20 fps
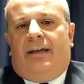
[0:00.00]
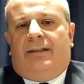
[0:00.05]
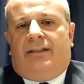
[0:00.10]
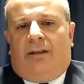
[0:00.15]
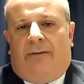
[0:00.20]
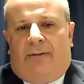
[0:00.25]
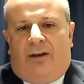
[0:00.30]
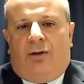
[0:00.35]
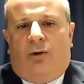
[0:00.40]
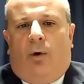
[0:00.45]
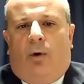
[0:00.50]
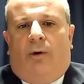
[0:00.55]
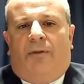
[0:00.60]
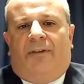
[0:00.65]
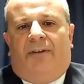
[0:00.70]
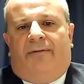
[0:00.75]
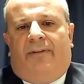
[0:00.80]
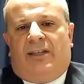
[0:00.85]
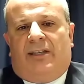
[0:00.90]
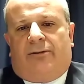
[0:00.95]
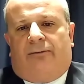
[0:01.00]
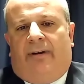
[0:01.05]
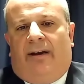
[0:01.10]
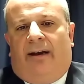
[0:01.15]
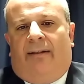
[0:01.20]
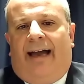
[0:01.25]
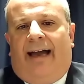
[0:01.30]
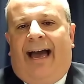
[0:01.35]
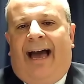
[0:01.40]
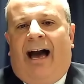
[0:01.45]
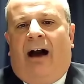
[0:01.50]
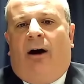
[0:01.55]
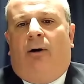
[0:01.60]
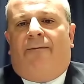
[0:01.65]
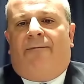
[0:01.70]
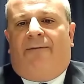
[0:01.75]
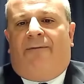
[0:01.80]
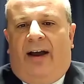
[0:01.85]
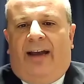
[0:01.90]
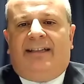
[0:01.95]
to the north of Israel, our
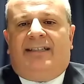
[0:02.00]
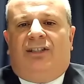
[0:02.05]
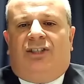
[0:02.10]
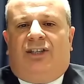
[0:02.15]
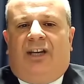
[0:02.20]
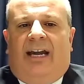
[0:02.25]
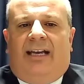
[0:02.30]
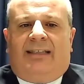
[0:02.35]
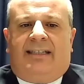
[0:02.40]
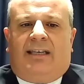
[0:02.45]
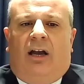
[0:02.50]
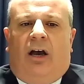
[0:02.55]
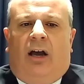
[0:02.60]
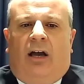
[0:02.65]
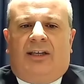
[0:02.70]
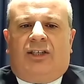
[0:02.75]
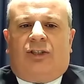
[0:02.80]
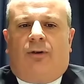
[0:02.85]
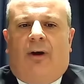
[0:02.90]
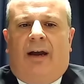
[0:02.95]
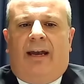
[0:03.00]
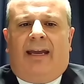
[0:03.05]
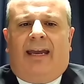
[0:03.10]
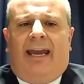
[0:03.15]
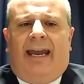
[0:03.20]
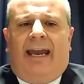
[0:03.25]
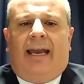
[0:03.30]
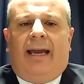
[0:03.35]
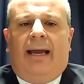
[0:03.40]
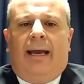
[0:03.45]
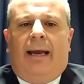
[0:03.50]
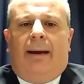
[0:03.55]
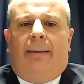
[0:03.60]
fighter jets are striking